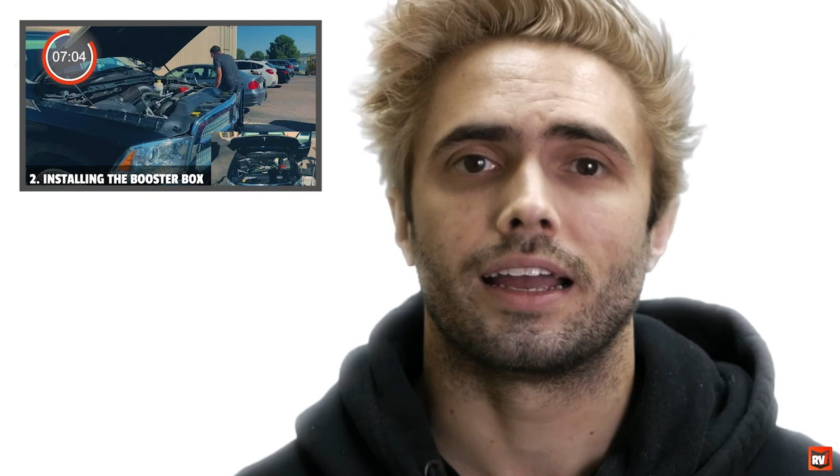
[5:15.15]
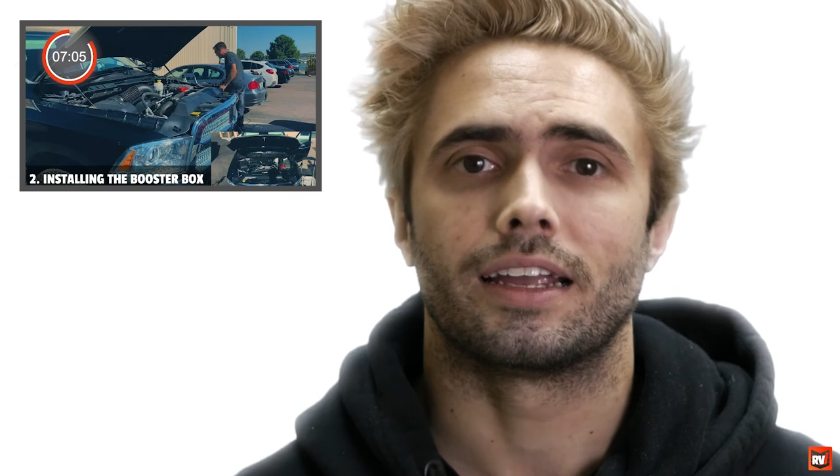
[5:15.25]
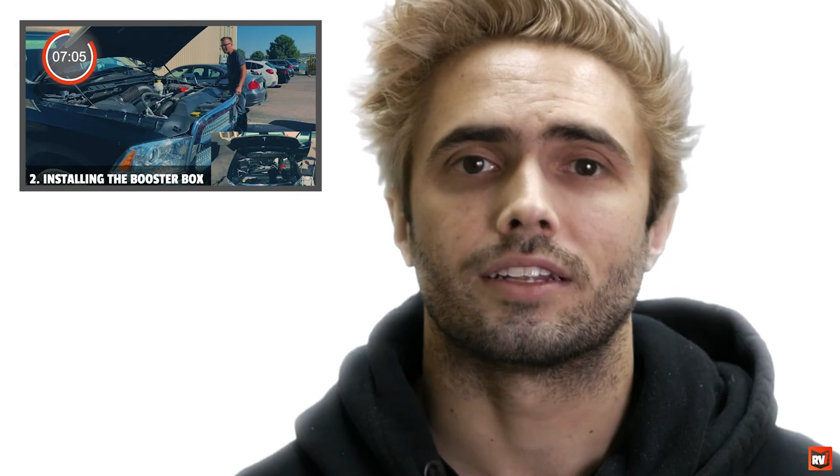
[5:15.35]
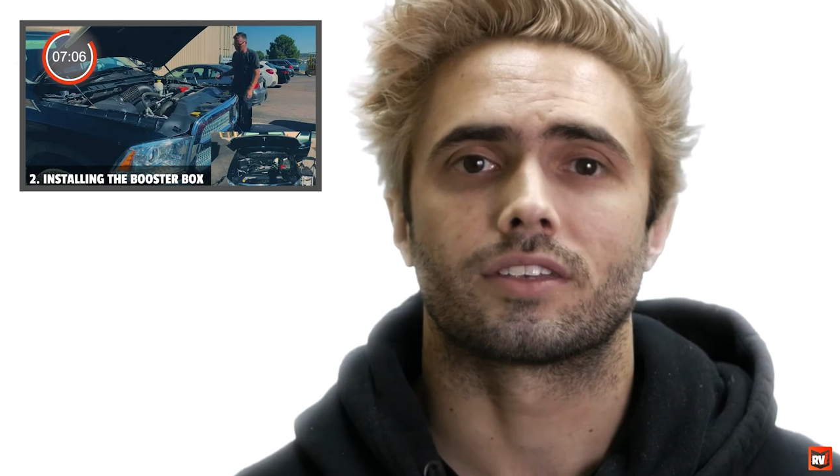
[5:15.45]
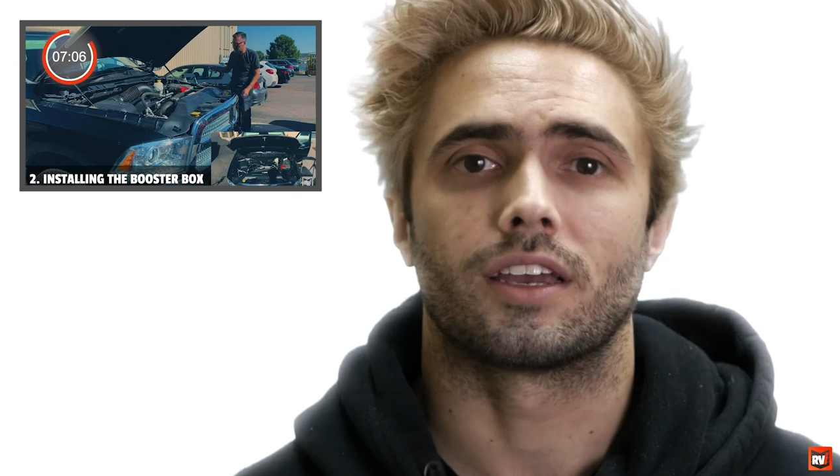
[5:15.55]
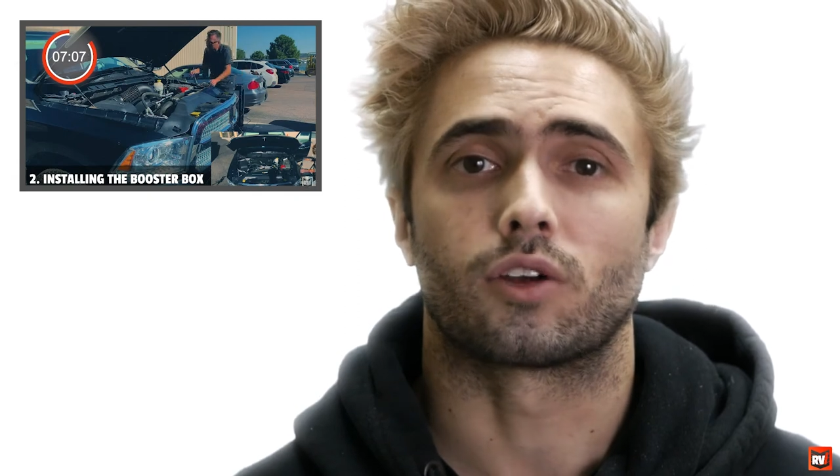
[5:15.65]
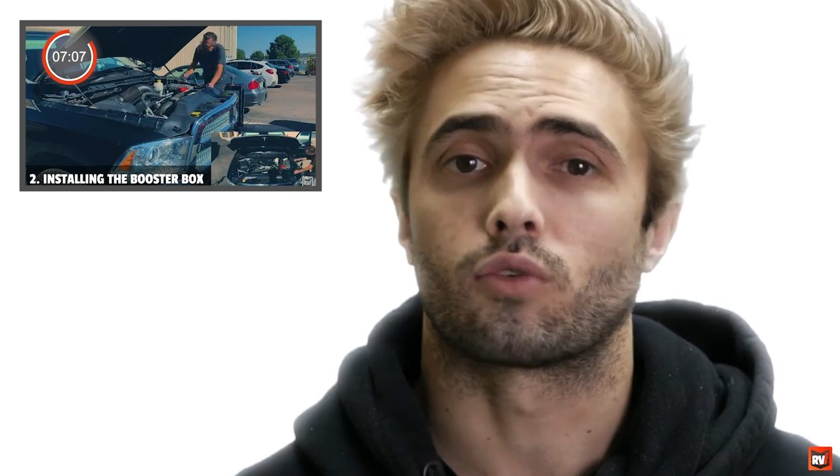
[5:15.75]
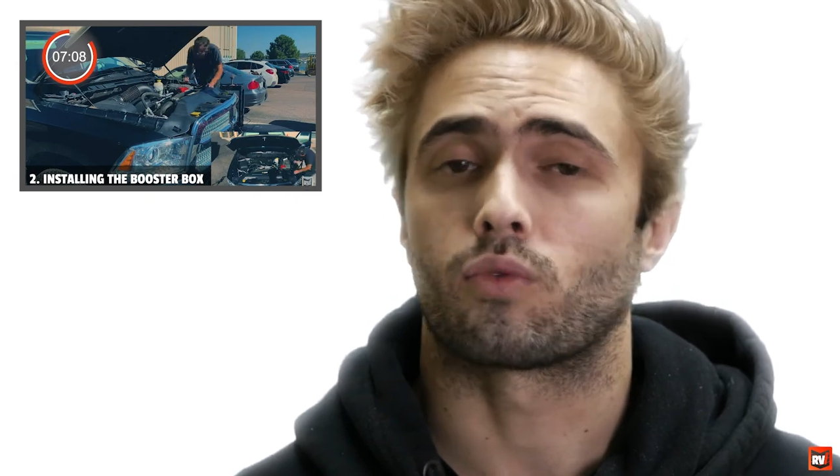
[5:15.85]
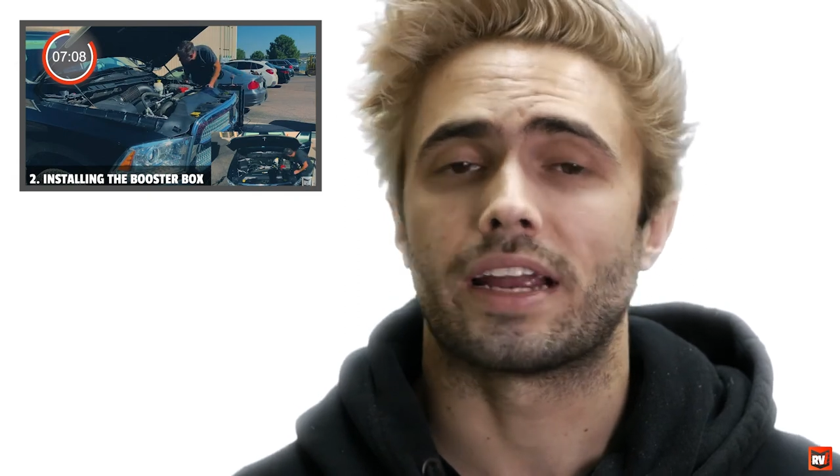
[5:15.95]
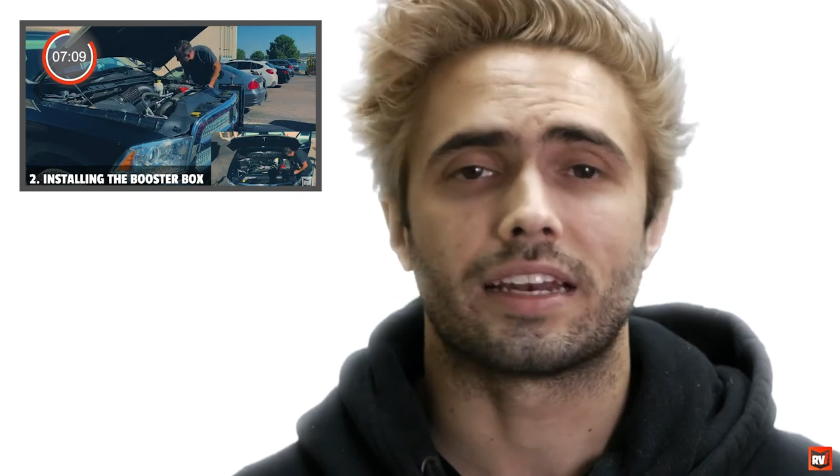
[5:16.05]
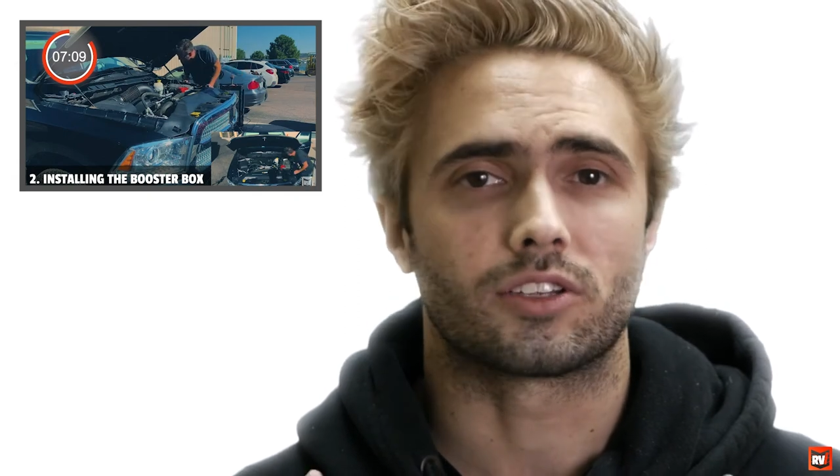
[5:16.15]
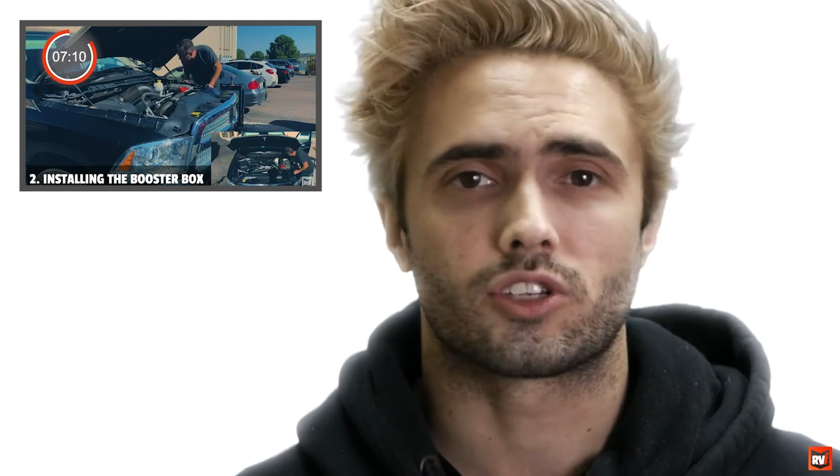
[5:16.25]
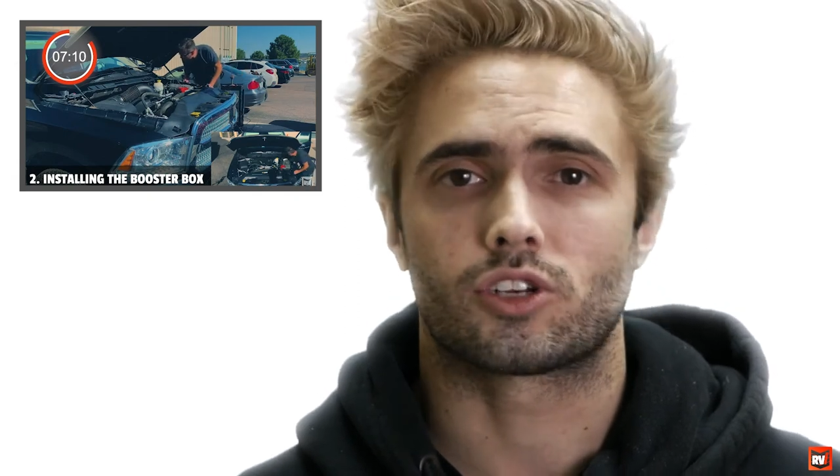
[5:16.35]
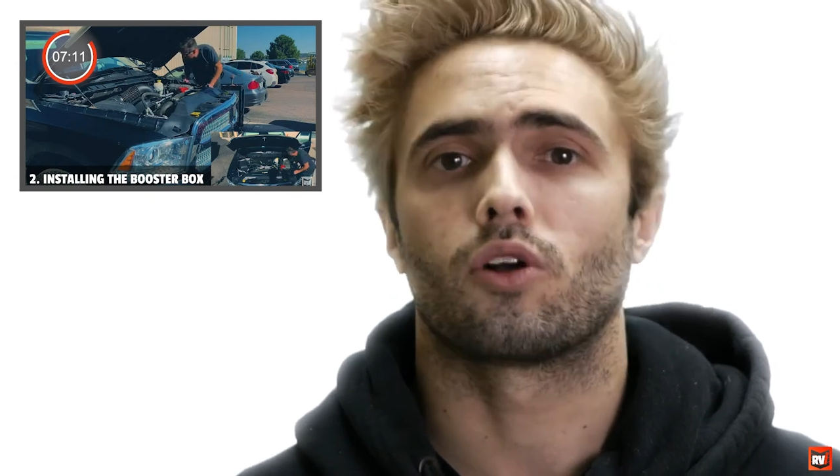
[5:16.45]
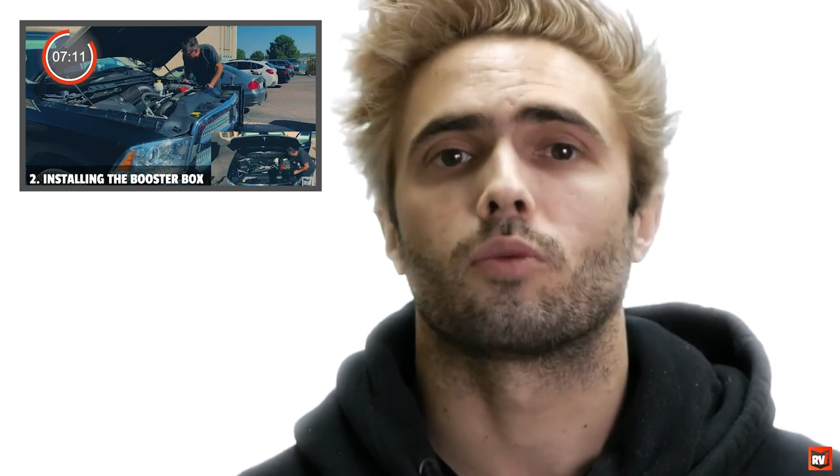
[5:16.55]
It's a great
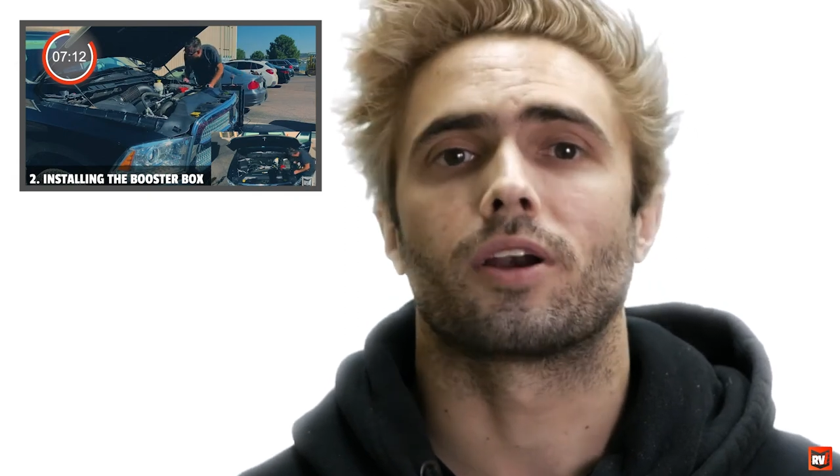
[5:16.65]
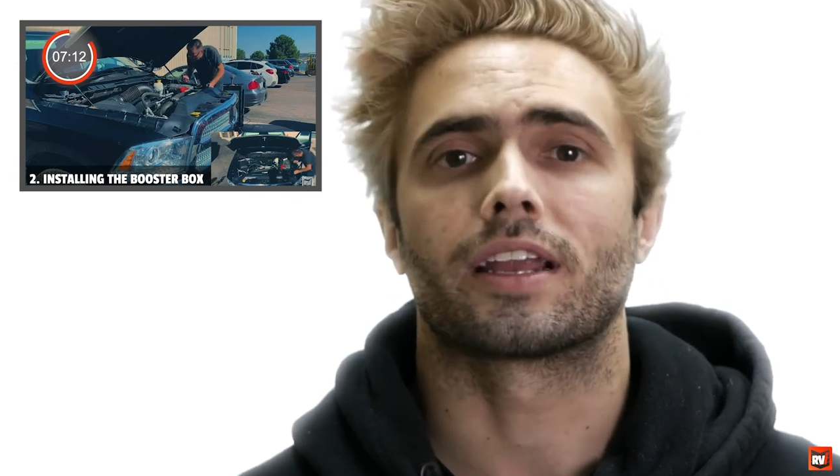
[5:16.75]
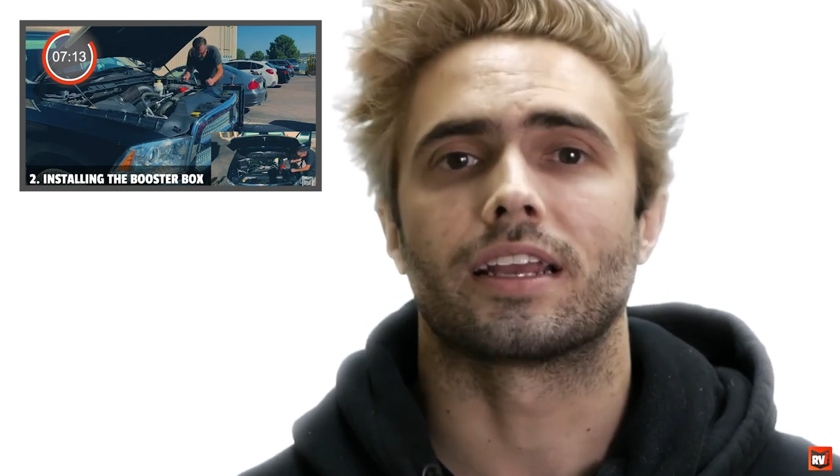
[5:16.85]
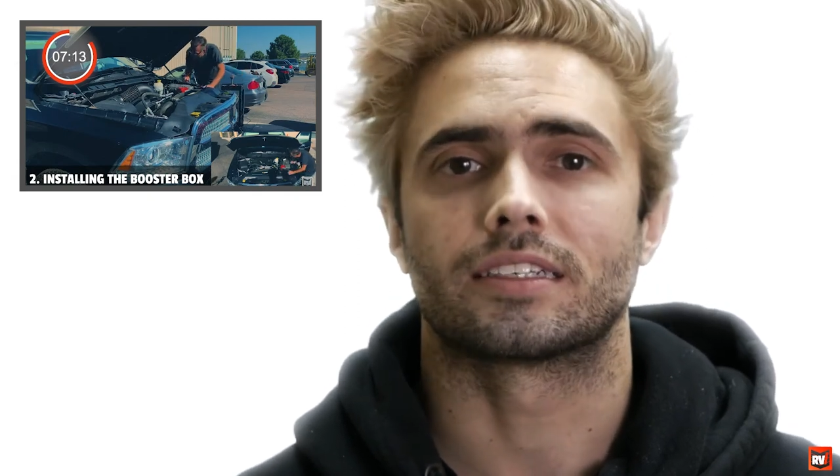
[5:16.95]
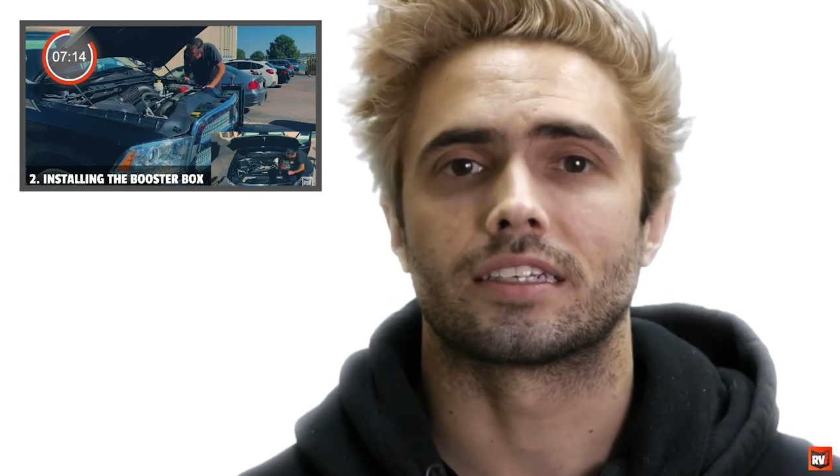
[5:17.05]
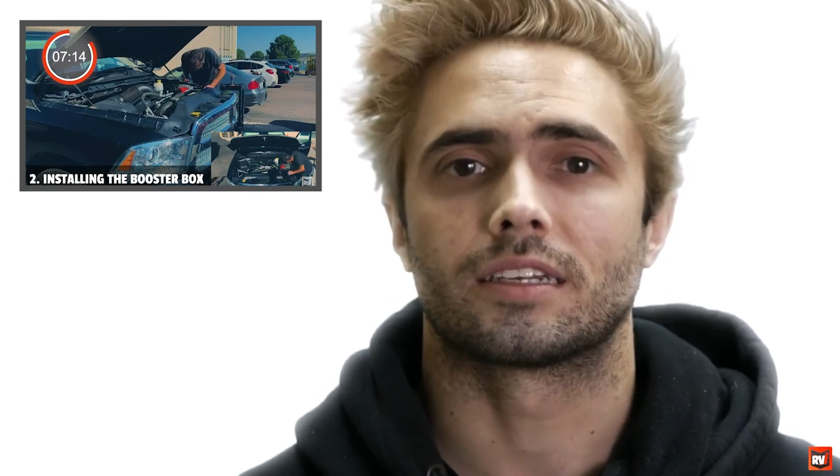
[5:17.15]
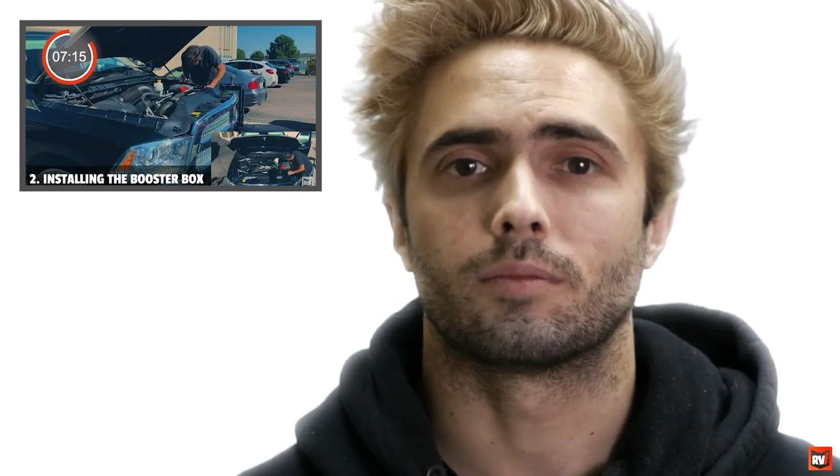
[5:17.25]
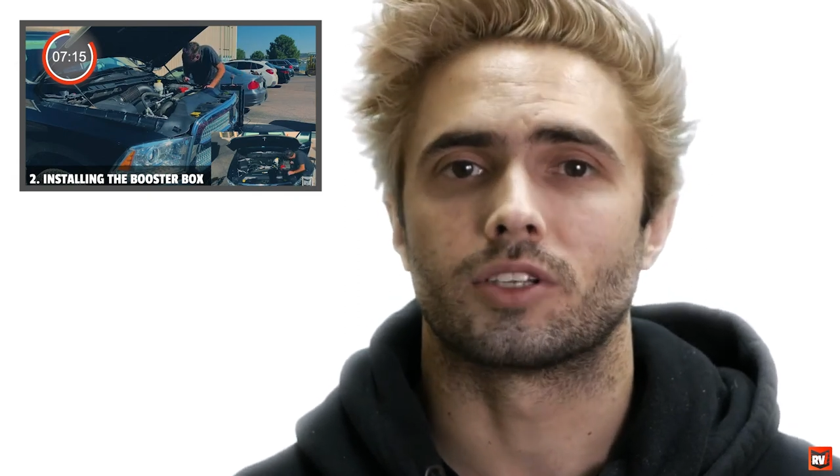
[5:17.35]
installed braking system.